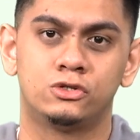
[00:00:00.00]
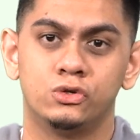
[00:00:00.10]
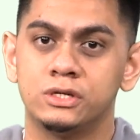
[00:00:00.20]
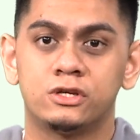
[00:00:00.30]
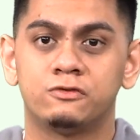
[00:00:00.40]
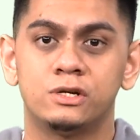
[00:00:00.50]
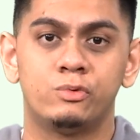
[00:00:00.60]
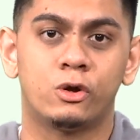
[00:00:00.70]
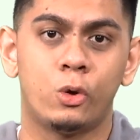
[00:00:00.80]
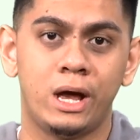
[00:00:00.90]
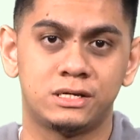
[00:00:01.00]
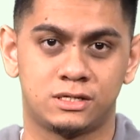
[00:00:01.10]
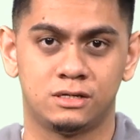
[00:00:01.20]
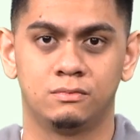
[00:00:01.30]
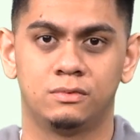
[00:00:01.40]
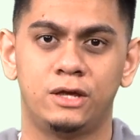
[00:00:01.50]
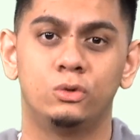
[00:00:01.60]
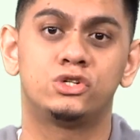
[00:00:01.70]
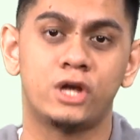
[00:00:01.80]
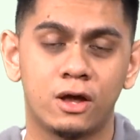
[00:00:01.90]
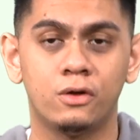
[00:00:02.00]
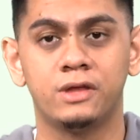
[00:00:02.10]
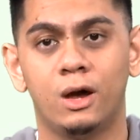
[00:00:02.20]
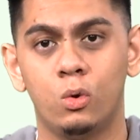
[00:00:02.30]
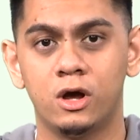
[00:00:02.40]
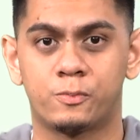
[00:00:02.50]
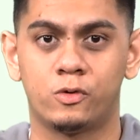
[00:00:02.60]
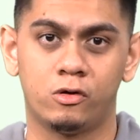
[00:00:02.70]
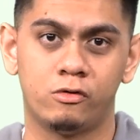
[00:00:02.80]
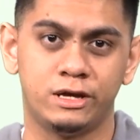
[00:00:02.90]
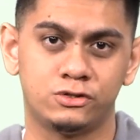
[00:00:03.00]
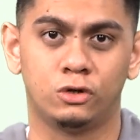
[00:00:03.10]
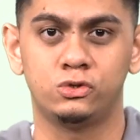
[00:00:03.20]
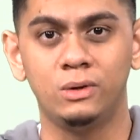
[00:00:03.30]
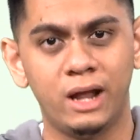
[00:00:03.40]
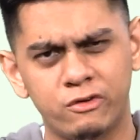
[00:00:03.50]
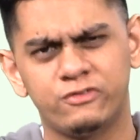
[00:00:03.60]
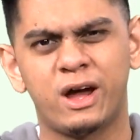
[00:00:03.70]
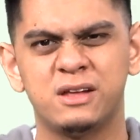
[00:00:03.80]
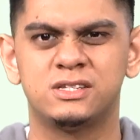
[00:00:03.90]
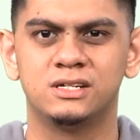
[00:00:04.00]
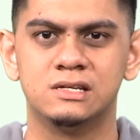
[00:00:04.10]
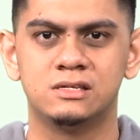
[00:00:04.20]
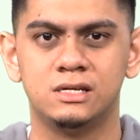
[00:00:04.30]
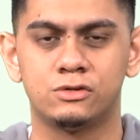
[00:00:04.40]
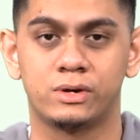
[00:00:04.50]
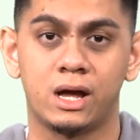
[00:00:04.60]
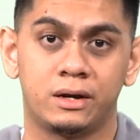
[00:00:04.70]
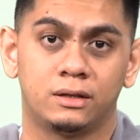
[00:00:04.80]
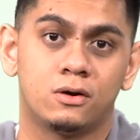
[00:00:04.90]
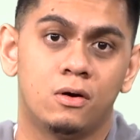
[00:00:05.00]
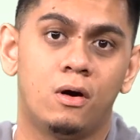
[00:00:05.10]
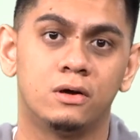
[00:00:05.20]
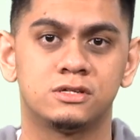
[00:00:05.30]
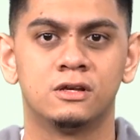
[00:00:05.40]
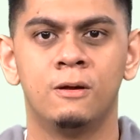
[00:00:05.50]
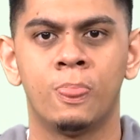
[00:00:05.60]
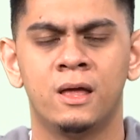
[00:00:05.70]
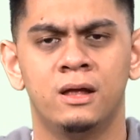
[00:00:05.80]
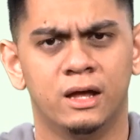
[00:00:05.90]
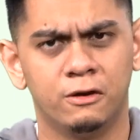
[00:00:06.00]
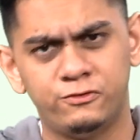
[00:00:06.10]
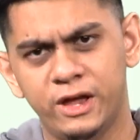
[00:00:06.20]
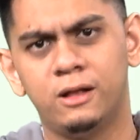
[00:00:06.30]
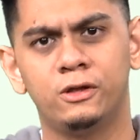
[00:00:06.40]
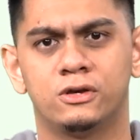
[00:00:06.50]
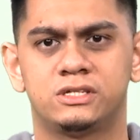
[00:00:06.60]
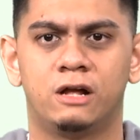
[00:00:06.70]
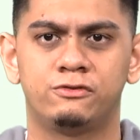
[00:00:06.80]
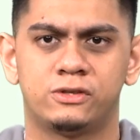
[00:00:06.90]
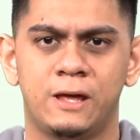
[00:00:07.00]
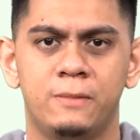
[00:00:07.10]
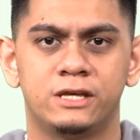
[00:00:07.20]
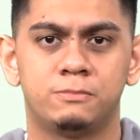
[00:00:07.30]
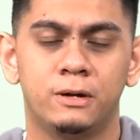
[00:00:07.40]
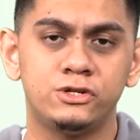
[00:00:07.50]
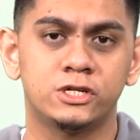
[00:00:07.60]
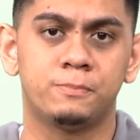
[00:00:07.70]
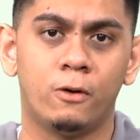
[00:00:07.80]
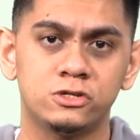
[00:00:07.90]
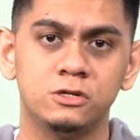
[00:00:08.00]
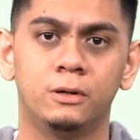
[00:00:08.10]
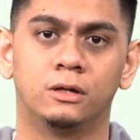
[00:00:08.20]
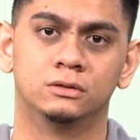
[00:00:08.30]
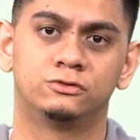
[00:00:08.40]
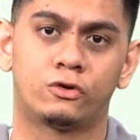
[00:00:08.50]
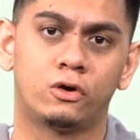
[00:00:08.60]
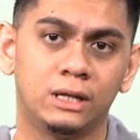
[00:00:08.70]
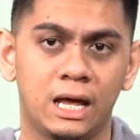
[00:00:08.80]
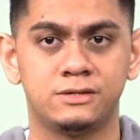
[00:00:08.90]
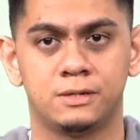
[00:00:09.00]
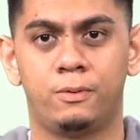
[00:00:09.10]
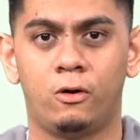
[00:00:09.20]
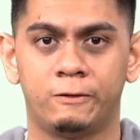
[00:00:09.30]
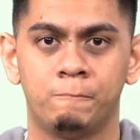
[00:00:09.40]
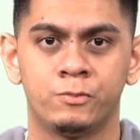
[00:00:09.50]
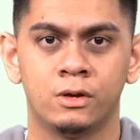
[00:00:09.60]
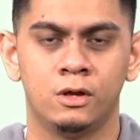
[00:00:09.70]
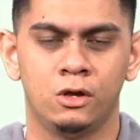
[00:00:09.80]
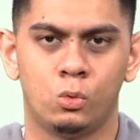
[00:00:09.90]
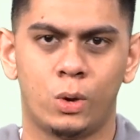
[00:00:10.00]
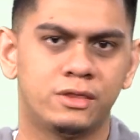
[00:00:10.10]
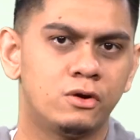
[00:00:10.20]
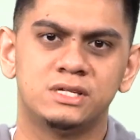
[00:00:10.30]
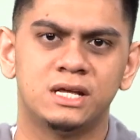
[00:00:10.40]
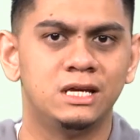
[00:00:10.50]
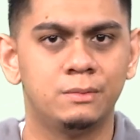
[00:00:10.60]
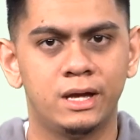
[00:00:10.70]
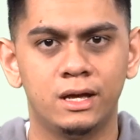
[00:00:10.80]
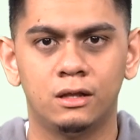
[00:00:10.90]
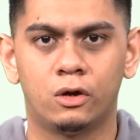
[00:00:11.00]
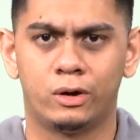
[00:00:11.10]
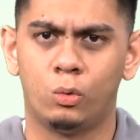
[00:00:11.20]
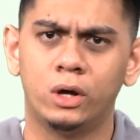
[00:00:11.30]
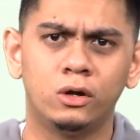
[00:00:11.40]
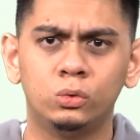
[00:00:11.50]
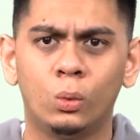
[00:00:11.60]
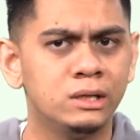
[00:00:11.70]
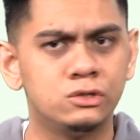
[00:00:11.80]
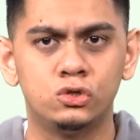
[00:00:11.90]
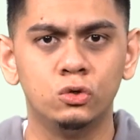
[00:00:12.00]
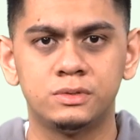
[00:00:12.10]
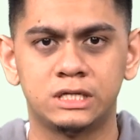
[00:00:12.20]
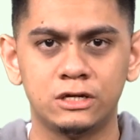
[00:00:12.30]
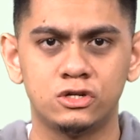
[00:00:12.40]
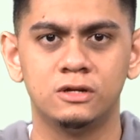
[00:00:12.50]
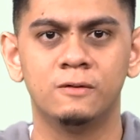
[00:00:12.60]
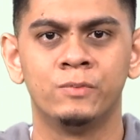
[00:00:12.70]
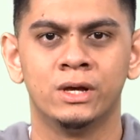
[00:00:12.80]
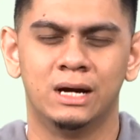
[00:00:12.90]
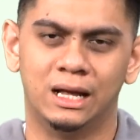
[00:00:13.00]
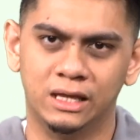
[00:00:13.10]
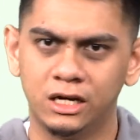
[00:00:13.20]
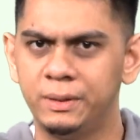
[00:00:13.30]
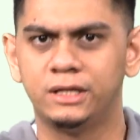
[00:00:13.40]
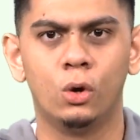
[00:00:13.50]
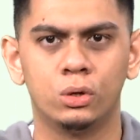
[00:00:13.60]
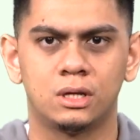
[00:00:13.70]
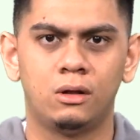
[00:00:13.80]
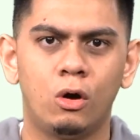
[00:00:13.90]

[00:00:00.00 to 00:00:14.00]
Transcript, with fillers: Students often request that you check on their work progress or to clarify uncertainties regarding the course. Avail yourself to them as much as possible for online support. Whether it's an email or a one on one Zoom session, a little bit goes a